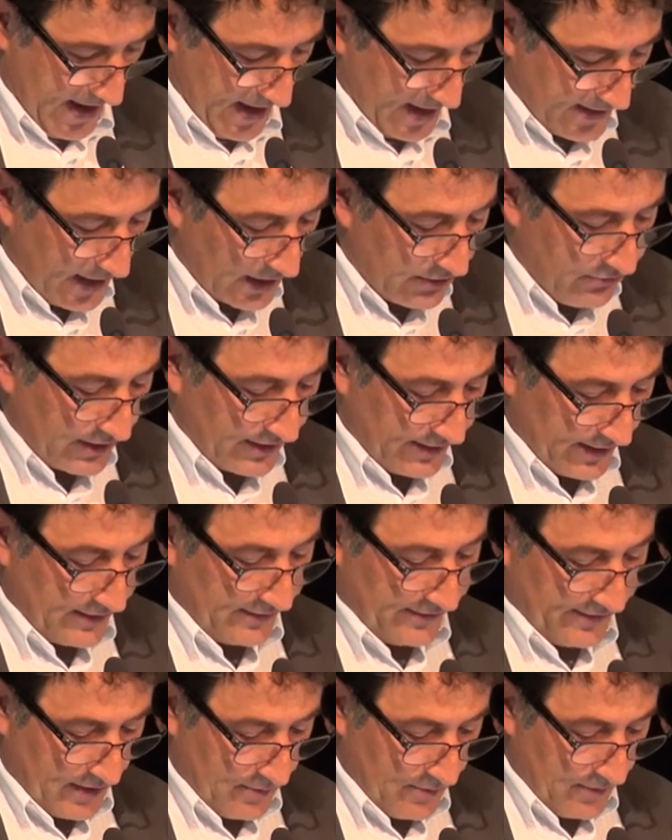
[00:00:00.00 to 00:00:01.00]
and
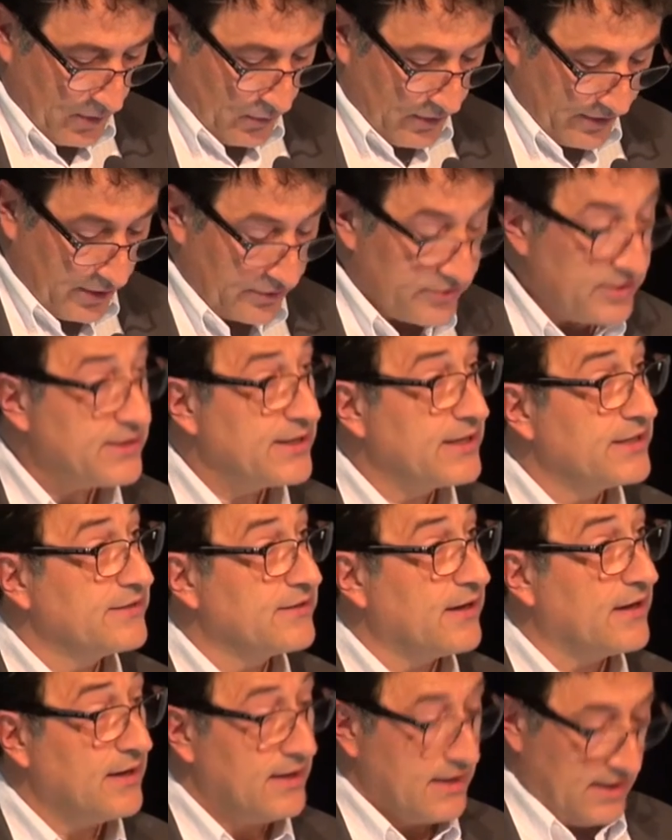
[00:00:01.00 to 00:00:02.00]
aggregate them with other
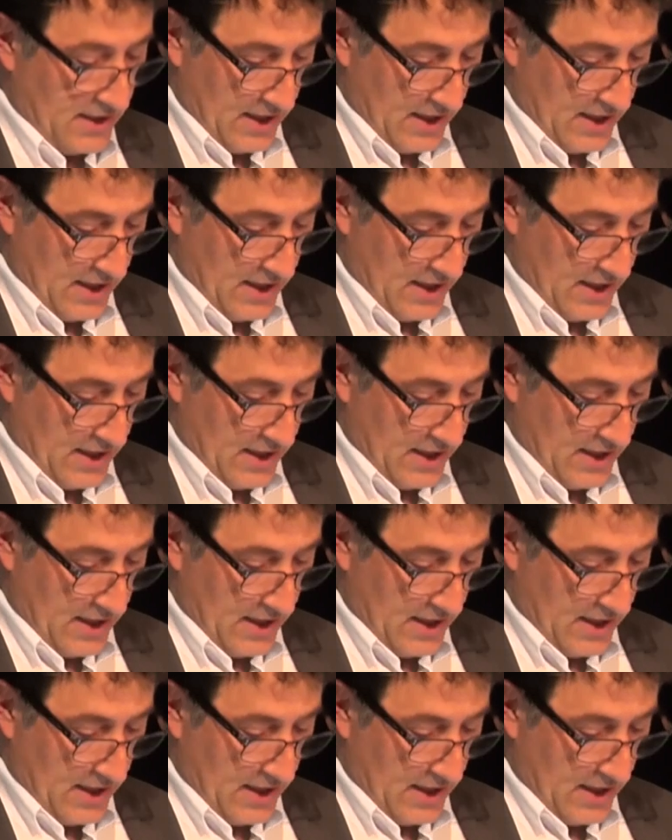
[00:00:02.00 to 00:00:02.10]
data,